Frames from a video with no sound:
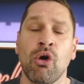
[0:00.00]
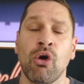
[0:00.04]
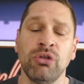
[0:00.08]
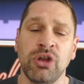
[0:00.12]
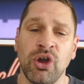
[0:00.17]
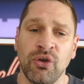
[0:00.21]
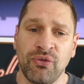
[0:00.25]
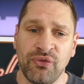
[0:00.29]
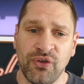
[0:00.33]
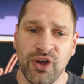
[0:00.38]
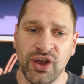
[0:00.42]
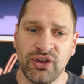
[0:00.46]

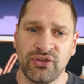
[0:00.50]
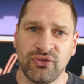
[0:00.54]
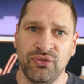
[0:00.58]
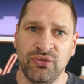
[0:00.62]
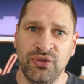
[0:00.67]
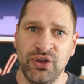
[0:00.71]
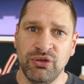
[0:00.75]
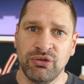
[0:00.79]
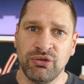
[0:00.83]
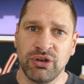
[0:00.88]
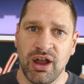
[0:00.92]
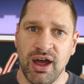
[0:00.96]
your first
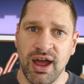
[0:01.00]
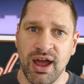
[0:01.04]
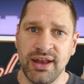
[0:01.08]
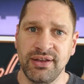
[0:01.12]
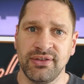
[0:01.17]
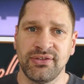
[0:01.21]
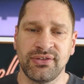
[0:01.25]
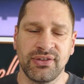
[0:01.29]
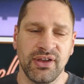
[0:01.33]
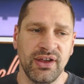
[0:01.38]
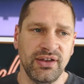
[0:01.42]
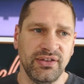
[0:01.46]
few
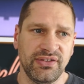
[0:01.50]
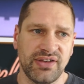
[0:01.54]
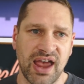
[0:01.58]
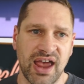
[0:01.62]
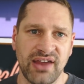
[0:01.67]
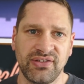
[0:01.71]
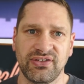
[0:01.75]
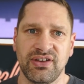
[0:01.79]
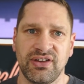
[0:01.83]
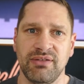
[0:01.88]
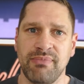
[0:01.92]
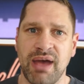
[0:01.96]
clients,
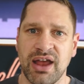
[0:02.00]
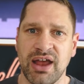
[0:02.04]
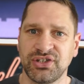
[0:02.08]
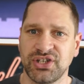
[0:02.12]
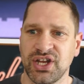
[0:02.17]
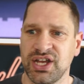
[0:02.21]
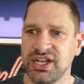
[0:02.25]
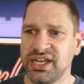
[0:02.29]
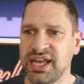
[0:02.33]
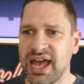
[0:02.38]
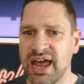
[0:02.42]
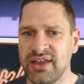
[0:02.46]
test and
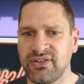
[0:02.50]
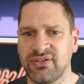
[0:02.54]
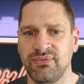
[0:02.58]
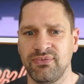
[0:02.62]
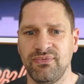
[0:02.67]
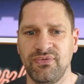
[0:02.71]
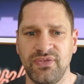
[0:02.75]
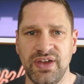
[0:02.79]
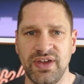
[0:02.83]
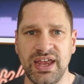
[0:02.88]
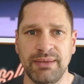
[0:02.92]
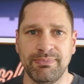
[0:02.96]
measure, get some
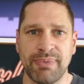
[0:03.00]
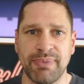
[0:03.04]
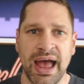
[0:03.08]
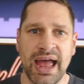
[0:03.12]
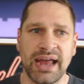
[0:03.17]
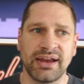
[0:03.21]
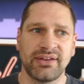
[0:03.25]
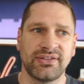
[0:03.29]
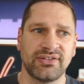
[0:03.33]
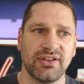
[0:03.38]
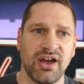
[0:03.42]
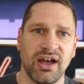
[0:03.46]

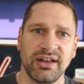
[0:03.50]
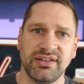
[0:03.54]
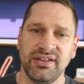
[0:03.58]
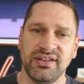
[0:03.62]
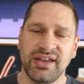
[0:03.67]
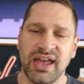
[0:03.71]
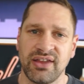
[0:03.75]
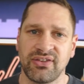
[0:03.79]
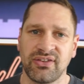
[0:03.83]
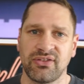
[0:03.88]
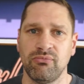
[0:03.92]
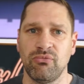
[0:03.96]
feedback, start to
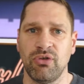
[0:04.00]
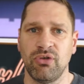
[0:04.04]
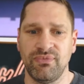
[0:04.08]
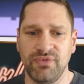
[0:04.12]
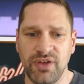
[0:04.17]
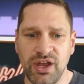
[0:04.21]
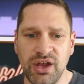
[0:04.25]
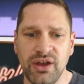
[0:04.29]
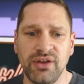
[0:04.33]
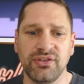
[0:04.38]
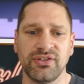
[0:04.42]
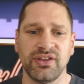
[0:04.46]
get some
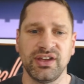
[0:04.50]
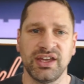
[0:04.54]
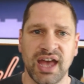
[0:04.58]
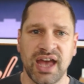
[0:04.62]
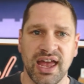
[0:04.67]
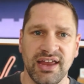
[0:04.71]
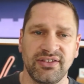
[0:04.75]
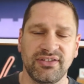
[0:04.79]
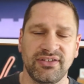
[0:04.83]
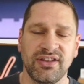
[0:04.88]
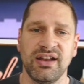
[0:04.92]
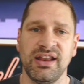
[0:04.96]
reviews and
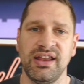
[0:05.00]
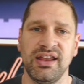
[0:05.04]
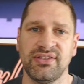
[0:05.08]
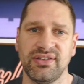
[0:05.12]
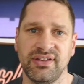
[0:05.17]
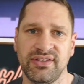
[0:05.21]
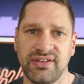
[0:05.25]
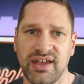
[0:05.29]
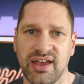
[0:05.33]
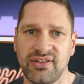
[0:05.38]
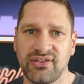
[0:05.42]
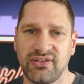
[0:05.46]
case studies
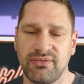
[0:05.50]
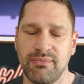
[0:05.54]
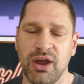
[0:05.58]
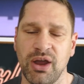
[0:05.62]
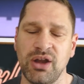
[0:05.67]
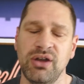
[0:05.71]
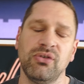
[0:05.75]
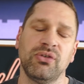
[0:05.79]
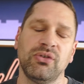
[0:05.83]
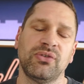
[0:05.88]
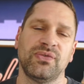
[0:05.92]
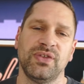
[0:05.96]
and
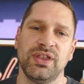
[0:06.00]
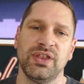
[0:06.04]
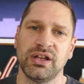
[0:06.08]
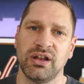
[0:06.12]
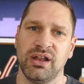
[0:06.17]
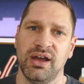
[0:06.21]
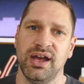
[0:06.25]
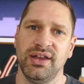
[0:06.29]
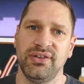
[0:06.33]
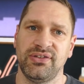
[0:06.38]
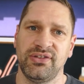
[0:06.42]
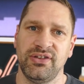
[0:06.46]
testimonials for the
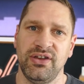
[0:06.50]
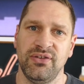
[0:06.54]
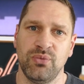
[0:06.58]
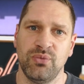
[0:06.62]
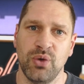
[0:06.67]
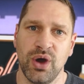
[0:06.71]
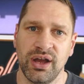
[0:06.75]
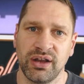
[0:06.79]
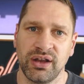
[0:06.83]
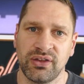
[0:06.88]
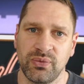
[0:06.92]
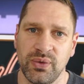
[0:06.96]
clients that you've
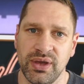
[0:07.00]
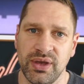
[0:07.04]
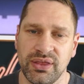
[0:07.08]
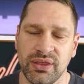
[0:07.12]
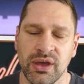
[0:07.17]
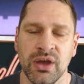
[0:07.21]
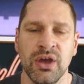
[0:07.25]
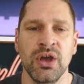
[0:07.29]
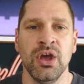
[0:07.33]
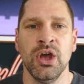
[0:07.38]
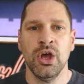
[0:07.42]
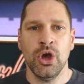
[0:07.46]
worked with.
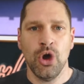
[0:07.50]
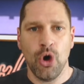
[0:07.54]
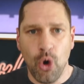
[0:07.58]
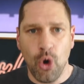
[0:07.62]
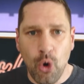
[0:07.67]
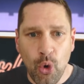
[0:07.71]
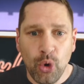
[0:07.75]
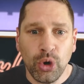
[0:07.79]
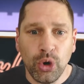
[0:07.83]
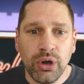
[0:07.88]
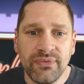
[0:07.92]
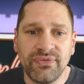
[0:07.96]

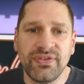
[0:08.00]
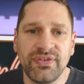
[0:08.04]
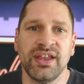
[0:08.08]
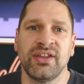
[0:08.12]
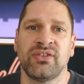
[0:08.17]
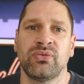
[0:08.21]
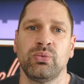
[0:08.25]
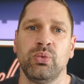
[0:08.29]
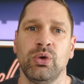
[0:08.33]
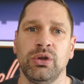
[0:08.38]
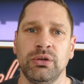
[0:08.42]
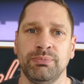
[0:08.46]
All of
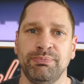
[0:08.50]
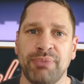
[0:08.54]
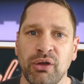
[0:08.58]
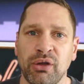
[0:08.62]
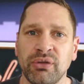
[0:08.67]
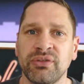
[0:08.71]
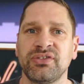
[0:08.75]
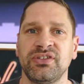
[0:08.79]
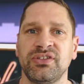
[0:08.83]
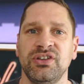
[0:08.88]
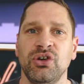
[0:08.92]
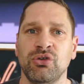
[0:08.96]
this will
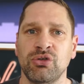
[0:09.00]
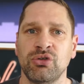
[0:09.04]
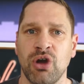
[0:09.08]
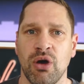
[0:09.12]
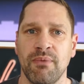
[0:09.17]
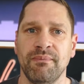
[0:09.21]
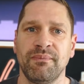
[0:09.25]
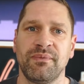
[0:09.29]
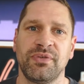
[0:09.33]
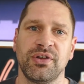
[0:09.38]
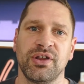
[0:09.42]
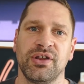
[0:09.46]
bolster your
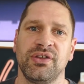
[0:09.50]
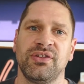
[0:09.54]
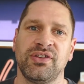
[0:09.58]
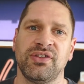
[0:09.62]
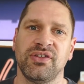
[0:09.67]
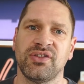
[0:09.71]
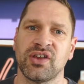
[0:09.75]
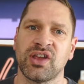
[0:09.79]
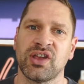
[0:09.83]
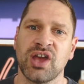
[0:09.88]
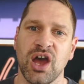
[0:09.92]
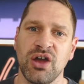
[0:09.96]
confidence
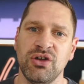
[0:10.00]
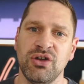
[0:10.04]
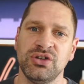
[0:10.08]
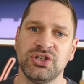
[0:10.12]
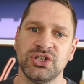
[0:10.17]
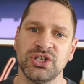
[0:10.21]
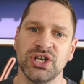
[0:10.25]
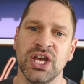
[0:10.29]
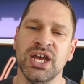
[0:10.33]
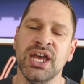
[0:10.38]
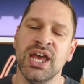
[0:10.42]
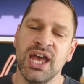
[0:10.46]
as a
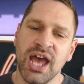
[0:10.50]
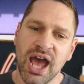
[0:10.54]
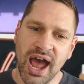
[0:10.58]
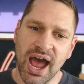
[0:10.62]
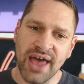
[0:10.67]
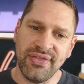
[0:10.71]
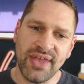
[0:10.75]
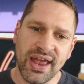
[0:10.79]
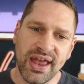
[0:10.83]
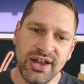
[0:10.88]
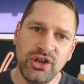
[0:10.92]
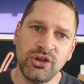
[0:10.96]
coach,
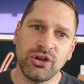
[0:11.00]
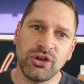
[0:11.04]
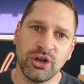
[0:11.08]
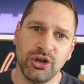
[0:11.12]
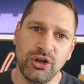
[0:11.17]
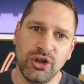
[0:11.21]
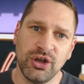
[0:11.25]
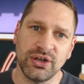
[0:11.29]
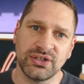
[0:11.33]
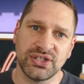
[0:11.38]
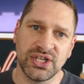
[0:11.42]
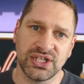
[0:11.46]
and then you can
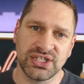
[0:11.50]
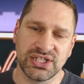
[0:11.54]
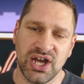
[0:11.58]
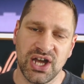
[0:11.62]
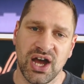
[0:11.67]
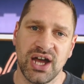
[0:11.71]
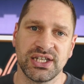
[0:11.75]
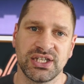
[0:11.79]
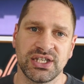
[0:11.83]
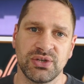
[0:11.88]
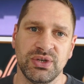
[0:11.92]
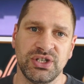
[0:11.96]
look to
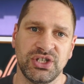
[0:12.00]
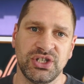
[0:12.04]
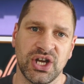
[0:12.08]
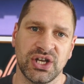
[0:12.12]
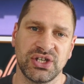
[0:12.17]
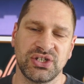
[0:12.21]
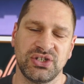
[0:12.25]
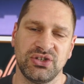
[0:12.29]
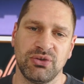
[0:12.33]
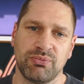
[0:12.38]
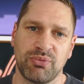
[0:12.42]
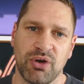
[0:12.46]
start to
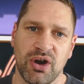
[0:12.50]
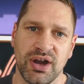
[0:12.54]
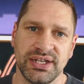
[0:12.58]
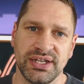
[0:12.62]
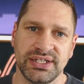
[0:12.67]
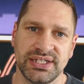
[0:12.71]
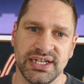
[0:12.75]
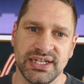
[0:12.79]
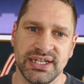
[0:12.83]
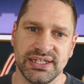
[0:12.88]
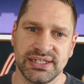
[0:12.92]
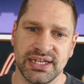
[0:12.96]
adjust your
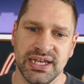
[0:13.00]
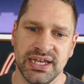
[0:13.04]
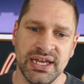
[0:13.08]
prices.